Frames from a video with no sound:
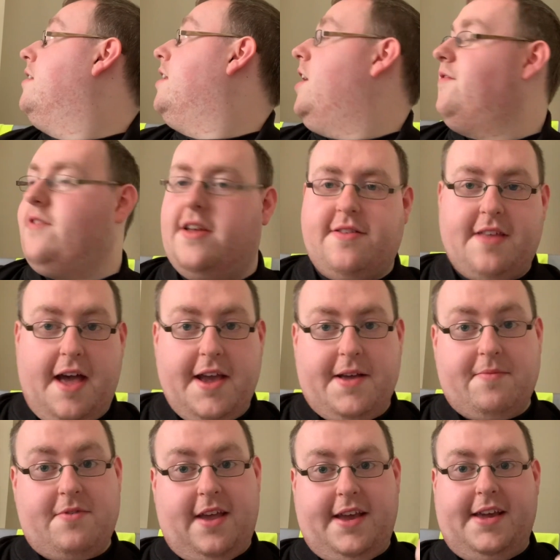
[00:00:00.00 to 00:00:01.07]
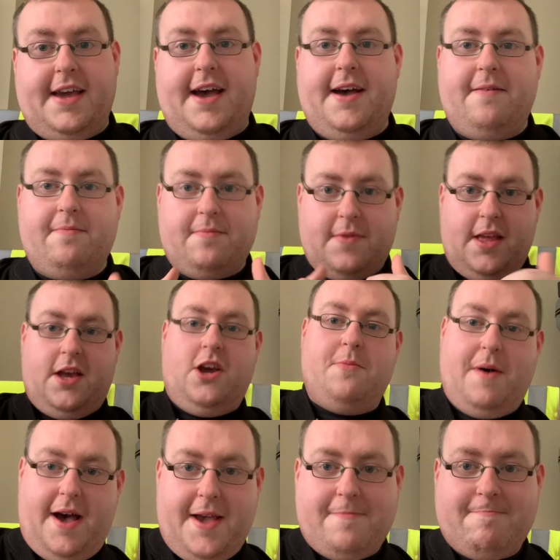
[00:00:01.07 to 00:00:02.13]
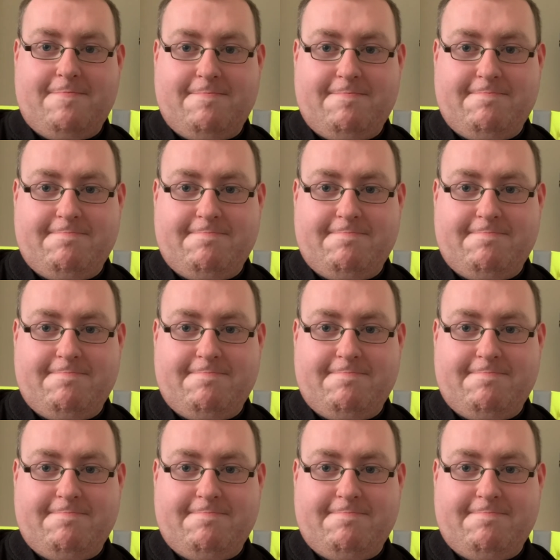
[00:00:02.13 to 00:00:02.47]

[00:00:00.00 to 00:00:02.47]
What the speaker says: have a nice day. Take care. Goodbye.